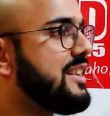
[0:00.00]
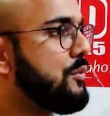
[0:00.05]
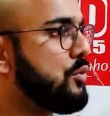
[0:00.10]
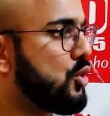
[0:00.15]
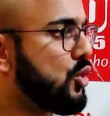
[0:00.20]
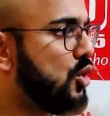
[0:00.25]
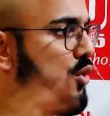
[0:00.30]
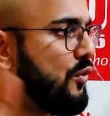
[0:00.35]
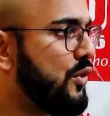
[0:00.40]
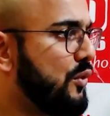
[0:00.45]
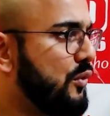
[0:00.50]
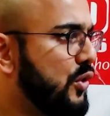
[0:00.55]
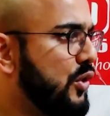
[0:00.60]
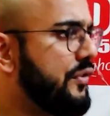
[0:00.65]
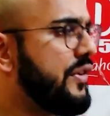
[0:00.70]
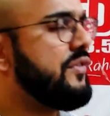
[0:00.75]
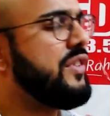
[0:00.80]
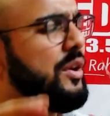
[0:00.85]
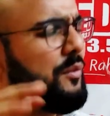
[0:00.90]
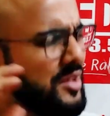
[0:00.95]
they would go for
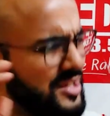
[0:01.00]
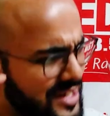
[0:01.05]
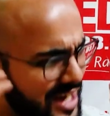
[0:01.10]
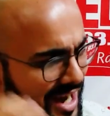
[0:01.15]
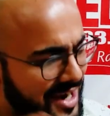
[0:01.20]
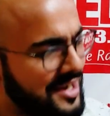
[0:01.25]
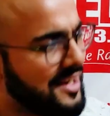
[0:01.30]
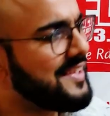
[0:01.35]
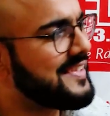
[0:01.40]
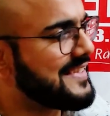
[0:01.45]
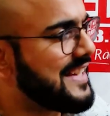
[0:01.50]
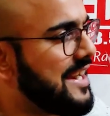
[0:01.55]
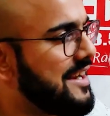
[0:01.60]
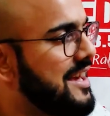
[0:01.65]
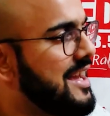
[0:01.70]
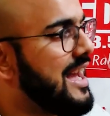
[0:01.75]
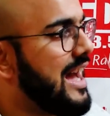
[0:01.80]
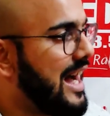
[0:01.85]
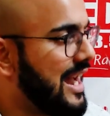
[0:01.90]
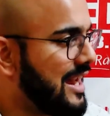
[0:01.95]
450, which I understand.
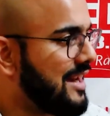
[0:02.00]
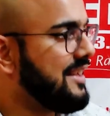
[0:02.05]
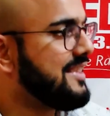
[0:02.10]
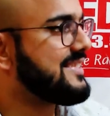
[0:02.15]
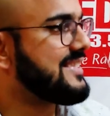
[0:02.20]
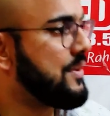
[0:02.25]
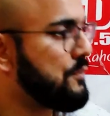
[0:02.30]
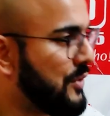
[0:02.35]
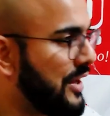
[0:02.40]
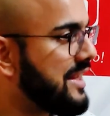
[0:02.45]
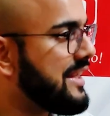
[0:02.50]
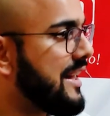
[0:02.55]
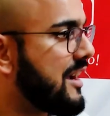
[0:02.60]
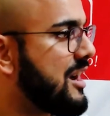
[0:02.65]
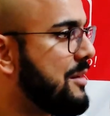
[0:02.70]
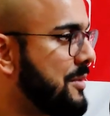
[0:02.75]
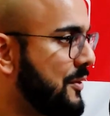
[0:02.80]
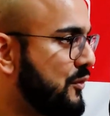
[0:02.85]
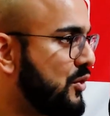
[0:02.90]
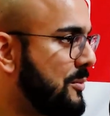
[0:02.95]
I understand where they're
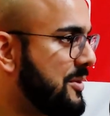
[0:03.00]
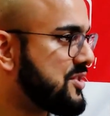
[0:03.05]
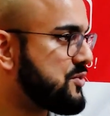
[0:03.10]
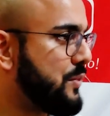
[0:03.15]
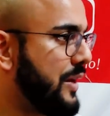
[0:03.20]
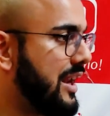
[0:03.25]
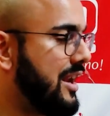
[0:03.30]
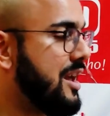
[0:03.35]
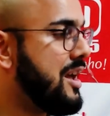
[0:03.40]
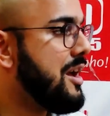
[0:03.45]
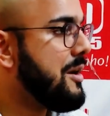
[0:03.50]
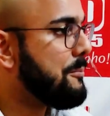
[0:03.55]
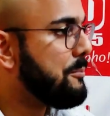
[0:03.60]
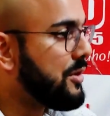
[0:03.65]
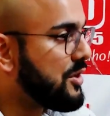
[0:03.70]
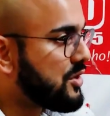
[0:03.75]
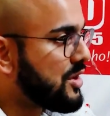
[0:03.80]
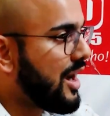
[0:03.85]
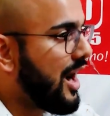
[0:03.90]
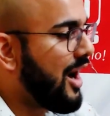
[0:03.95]
coming from as well.
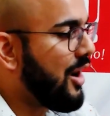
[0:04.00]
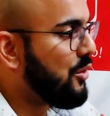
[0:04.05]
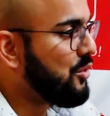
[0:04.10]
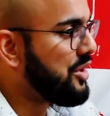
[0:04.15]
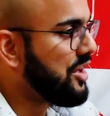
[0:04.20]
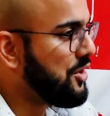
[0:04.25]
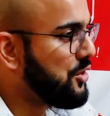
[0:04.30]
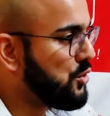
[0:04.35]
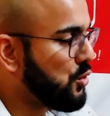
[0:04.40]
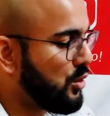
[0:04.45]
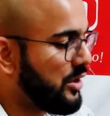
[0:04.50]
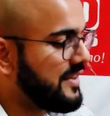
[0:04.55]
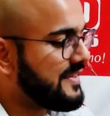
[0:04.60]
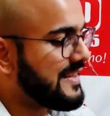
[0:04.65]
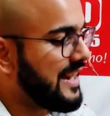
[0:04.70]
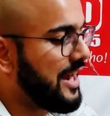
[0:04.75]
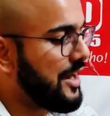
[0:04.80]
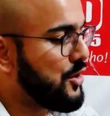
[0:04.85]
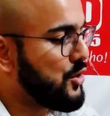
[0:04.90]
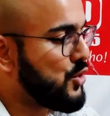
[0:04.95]
But how did you
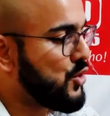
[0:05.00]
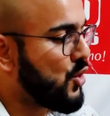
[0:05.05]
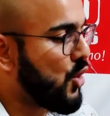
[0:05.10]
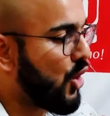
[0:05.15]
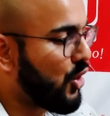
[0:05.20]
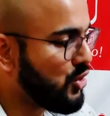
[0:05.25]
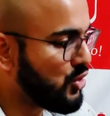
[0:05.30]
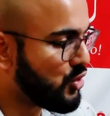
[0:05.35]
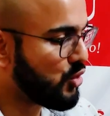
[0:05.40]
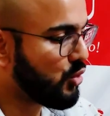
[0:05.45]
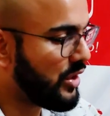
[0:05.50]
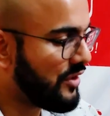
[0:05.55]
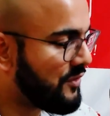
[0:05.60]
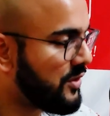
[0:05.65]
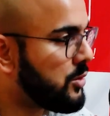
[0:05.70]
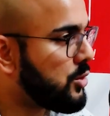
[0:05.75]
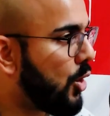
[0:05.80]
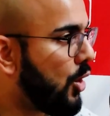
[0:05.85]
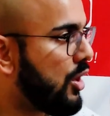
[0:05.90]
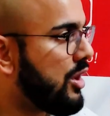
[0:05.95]
decide not to
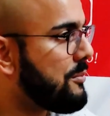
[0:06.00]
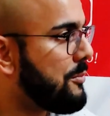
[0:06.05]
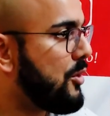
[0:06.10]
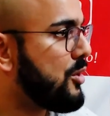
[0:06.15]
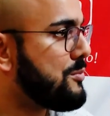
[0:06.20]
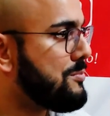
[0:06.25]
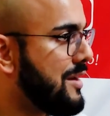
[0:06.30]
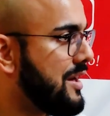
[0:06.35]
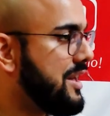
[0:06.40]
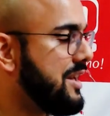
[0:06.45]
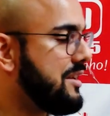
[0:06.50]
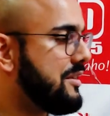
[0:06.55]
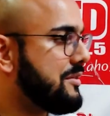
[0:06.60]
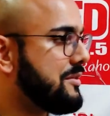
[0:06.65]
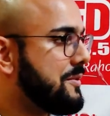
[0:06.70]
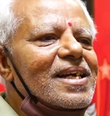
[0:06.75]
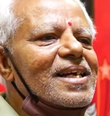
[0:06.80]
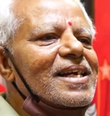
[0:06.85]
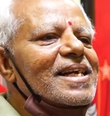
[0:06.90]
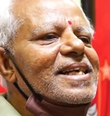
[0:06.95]
even talk about money?
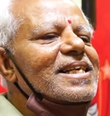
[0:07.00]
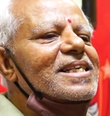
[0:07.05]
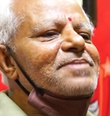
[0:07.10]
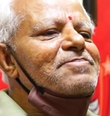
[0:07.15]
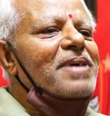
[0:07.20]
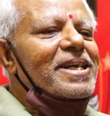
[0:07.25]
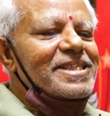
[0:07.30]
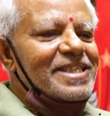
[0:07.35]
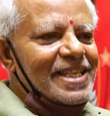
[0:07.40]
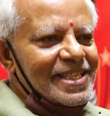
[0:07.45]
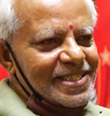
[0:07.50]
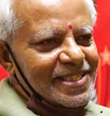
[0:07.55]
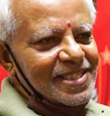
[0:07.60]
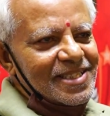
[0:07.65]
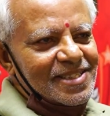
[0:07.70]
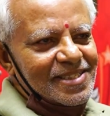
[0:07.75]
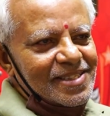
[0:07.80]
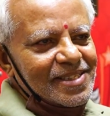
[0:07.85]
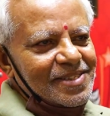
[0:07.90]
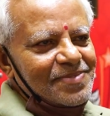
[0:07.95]
It is my nature,
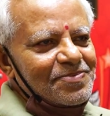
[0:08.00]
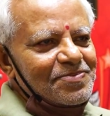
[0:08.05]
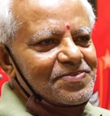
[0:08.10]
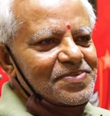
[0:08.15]
sir.